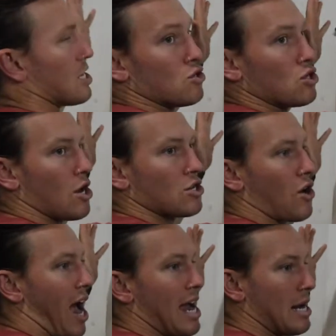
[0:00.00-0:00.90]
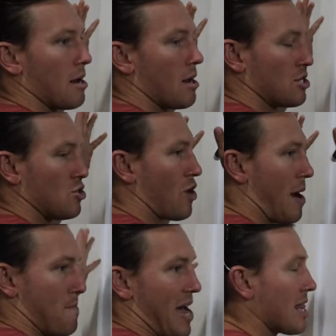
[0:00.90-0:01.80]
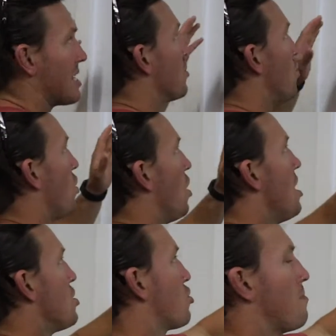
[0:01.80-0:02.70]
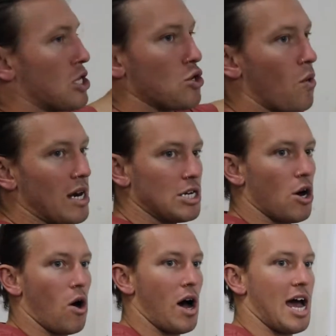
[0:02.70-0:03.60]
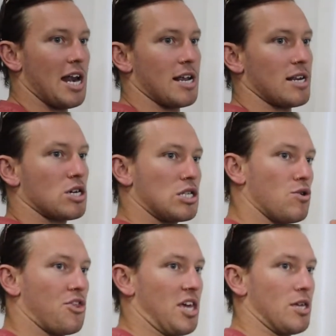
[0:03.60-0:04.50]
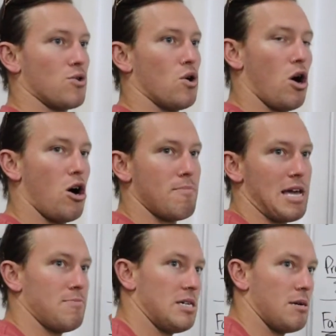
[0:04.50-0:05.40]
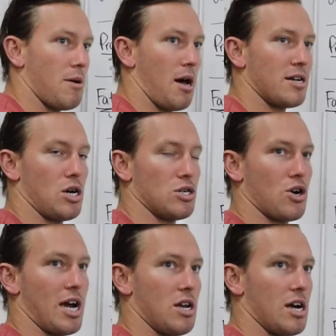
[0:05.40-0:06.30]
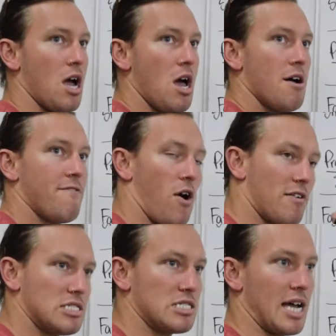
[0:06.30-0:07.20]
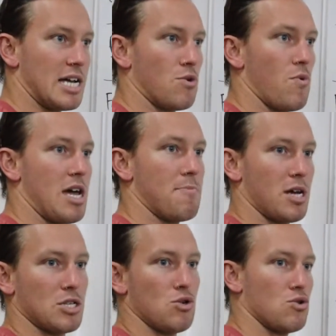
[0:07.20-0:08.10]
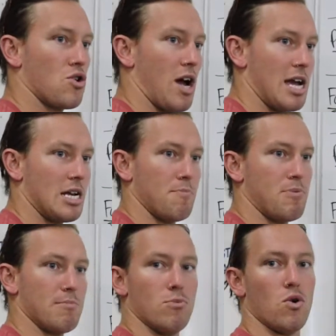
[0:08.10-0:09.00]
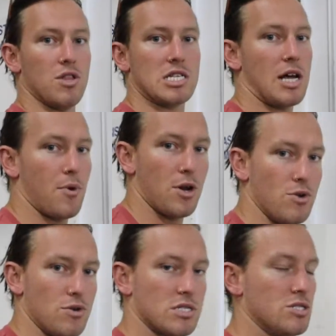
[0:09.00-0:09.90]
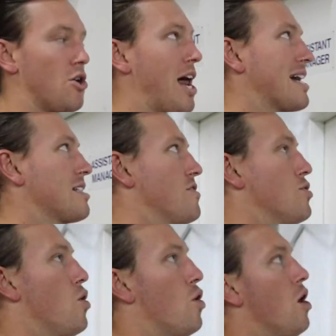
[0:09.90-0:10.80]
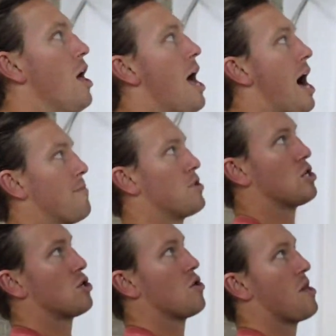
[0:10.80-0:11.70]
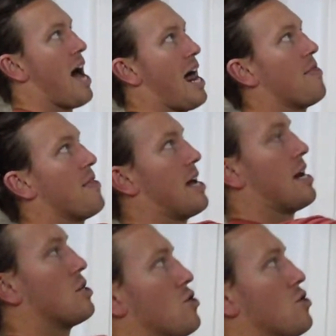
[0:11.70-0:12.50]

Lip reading: and you train barely at all, you could be 29 because you think maybe I don't train like 5-6 days a week, but I do train a bit more than someone who's not active at all. You could do that, and then